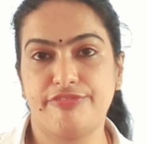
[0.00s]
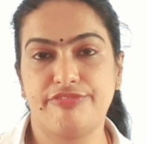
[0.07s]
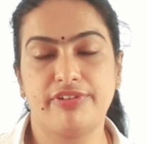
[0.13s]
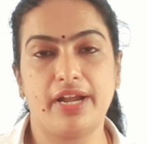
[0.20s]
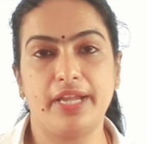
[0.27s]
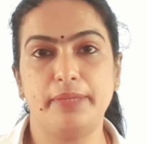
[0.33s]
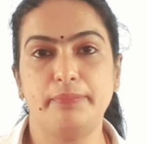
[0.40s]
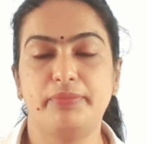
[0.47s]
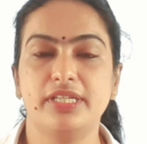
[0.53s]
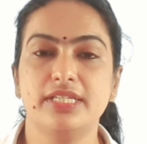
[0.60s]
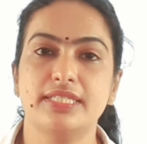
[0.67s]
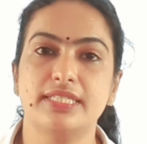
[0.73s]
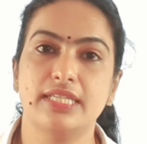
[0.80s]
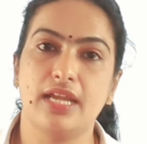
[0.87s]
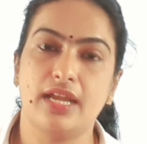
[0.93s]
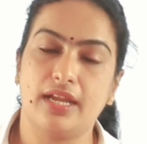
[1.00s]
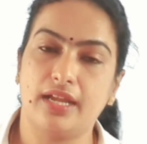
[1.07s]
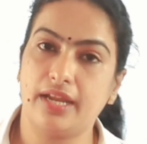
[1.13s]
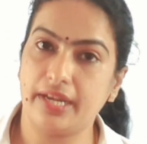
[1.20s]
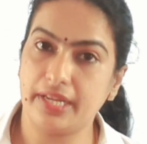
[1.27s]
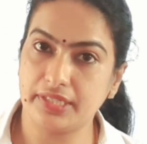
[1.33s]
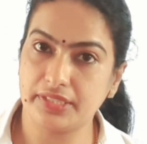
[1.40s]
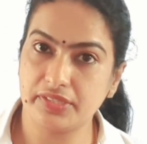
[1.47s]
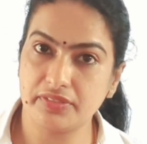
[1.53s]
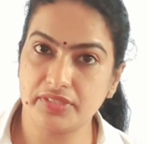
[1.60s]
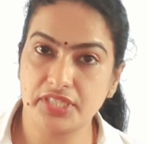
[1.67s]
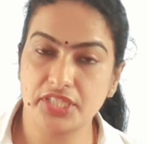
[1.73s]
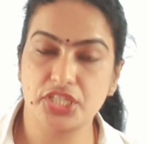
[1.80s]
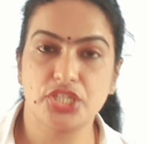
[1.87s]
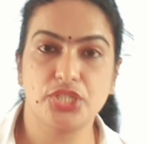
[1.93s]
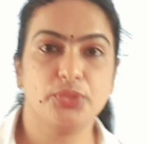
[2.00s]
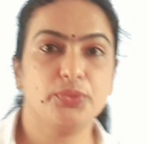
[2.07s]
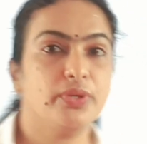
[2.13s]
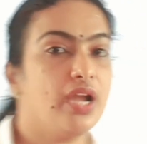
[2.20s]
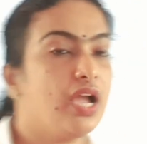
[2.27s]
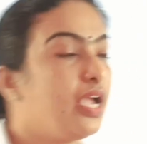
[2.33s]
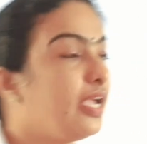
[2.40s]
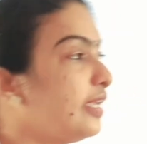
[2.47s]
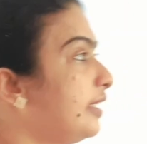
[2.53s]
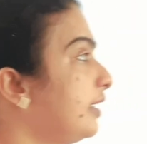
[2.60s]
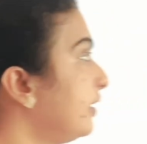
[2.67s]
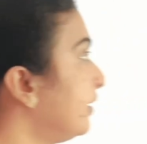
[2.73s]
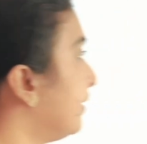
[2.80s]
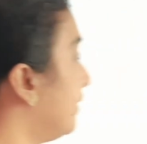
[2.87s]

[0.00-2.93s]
fibrous connective tissue. Here,